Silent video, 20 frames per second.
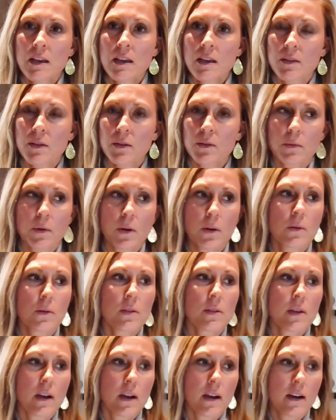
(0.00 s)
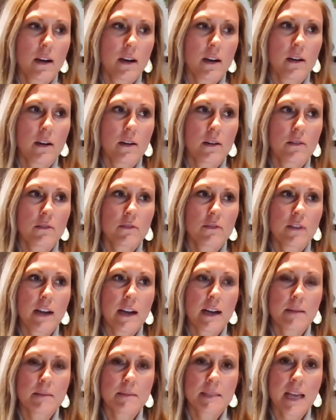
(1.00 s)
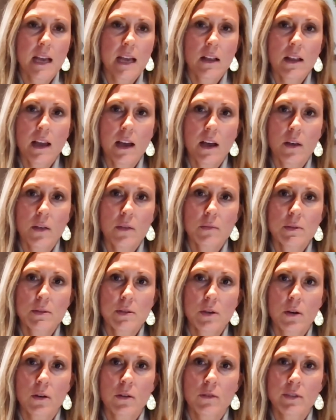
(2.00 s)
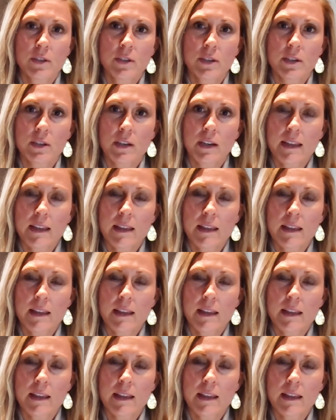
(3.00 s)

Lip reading: the growth of telehealth was over